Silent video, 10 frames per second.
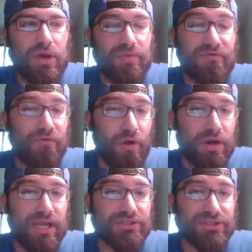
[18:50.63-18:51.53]
The
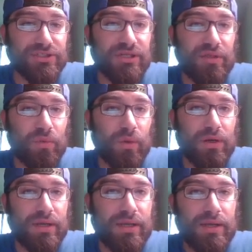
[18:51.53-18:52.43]
Frog engine's another
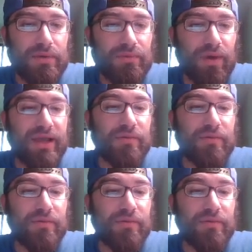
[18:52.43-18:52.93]
one, right?